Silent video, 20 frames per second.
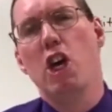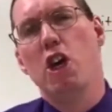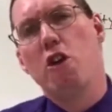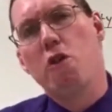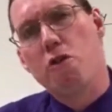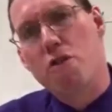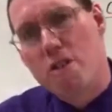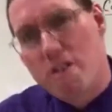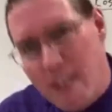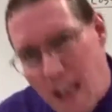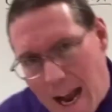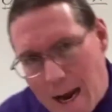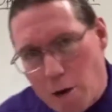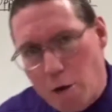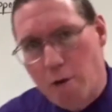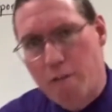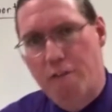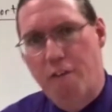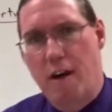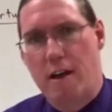You're
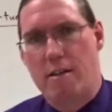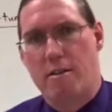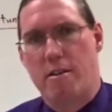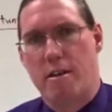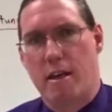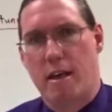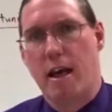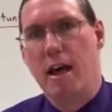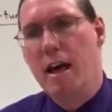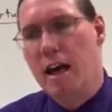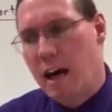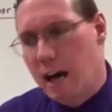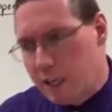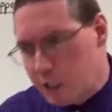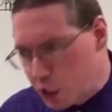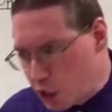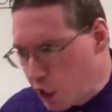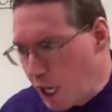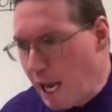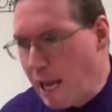sacrificing
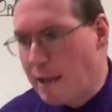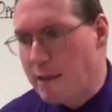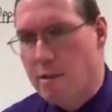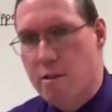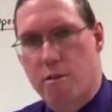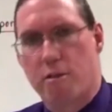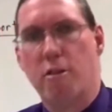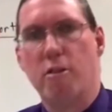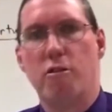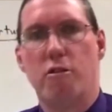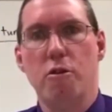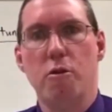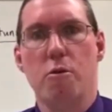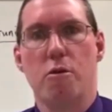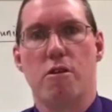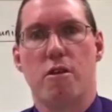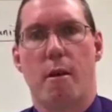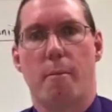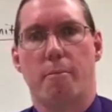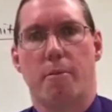a chance to
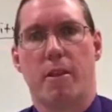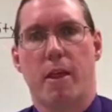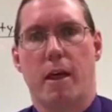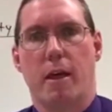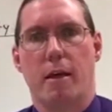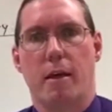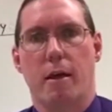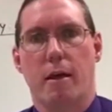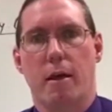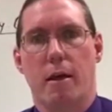do something.